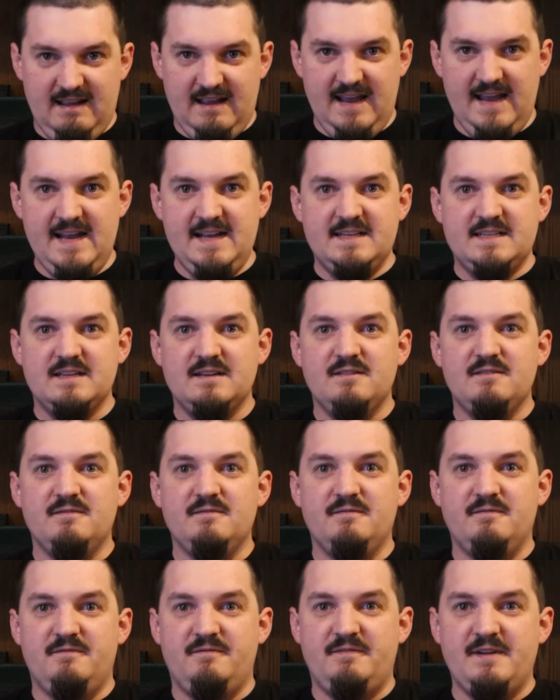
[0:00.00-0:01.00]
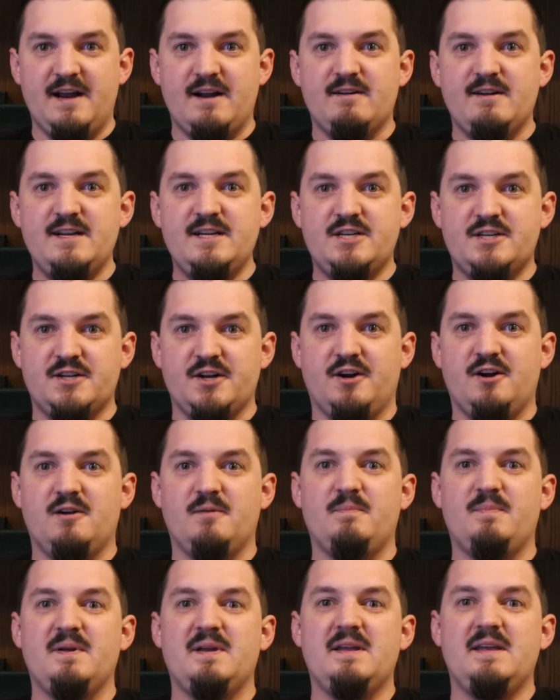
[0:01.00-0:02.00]
8 very
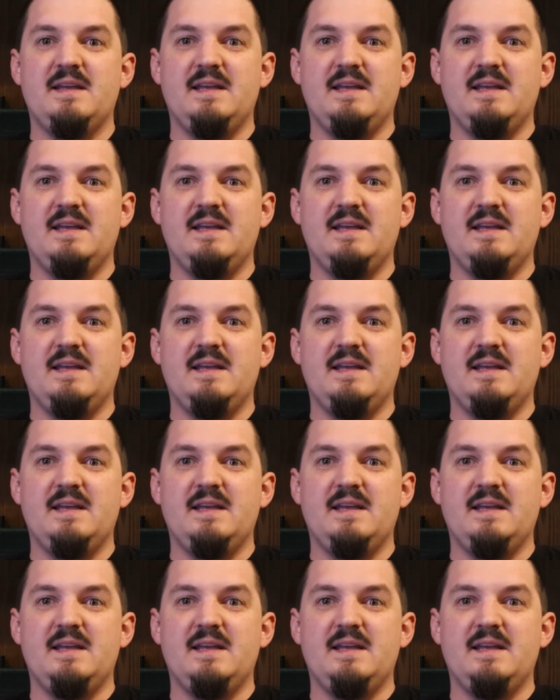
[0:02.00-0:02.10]
sharp,